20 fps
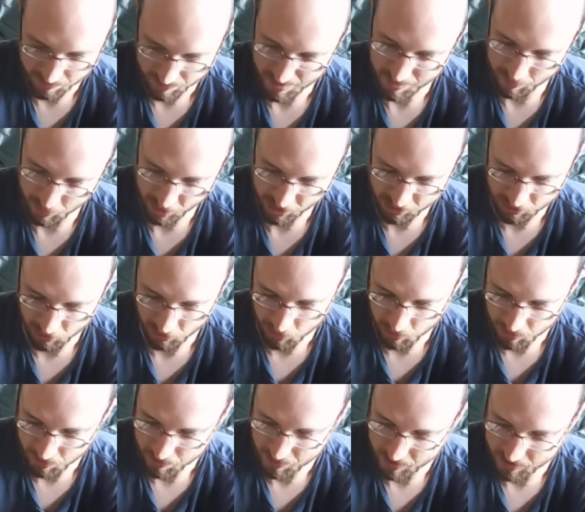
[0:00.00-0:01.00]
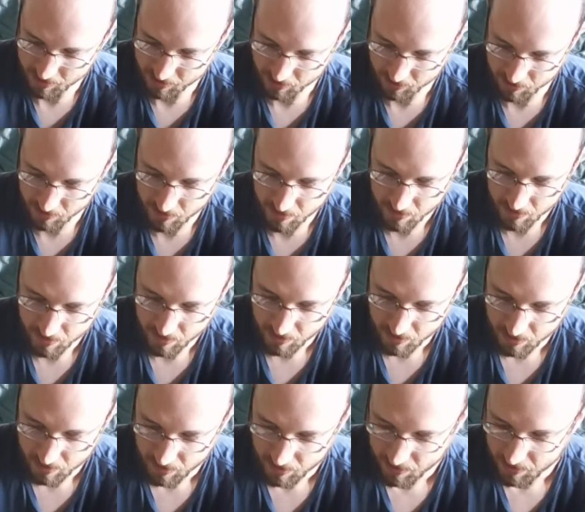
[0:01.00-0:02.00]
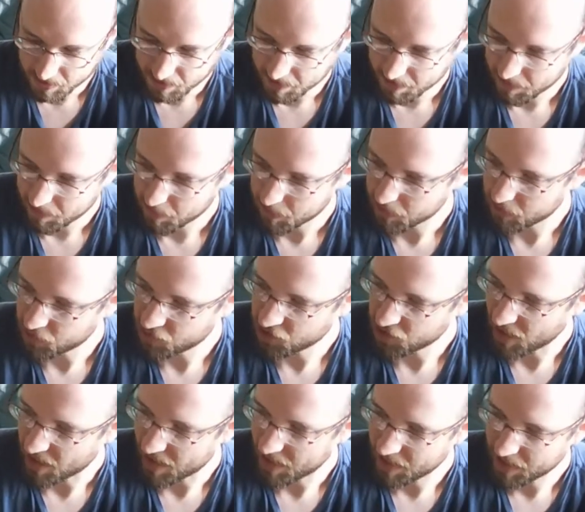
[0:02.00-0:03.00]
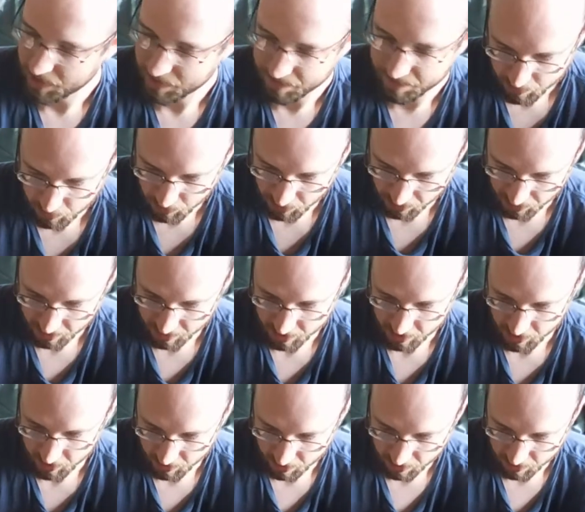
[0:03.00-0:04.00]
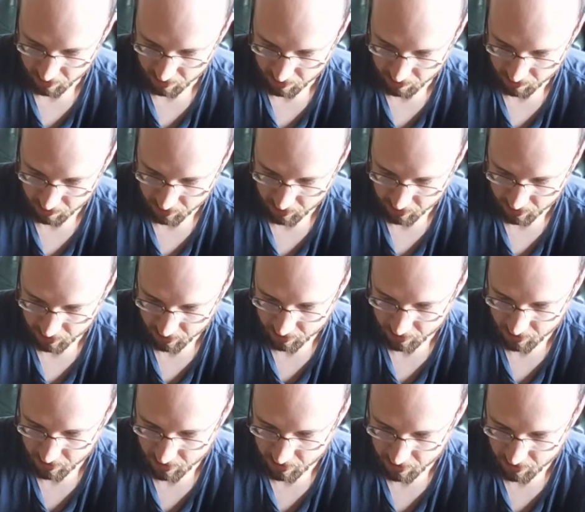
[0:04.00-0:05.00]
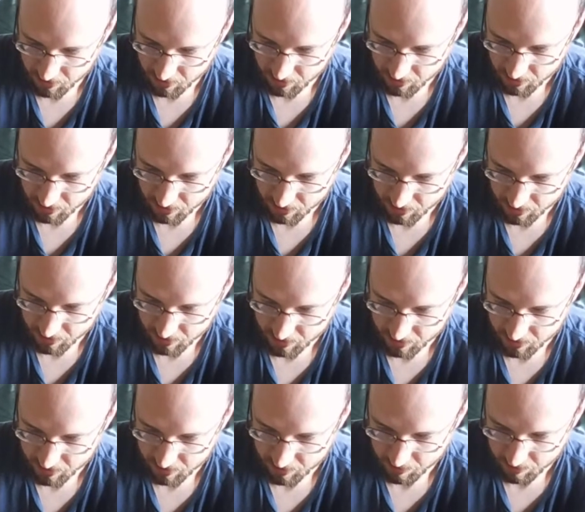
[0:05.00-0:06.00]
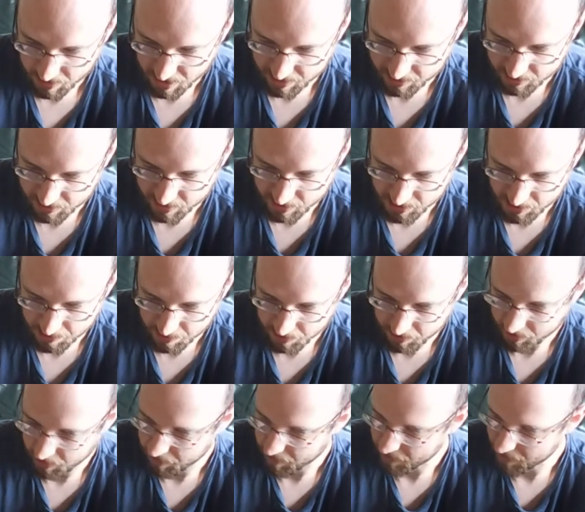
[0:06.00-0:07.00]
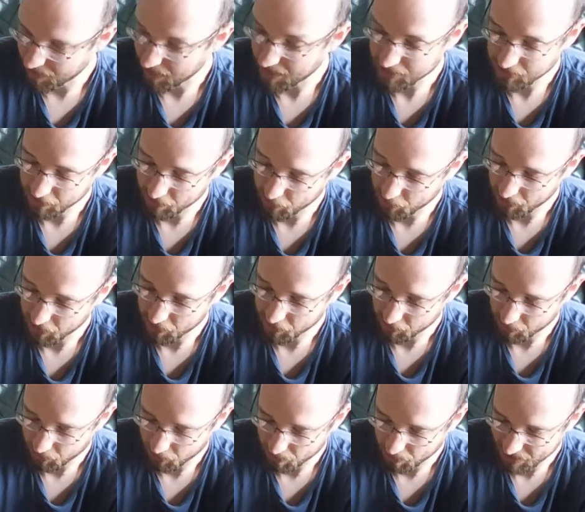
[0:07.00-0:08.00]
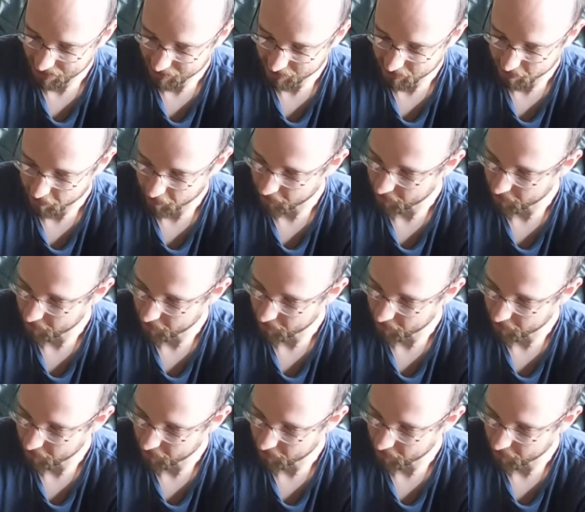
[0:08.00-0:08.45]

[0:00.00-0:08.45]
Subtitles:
brushed aluminum basically, would shine. Put a layer of clear plastic dip actually 4 layers of clear plastic dip over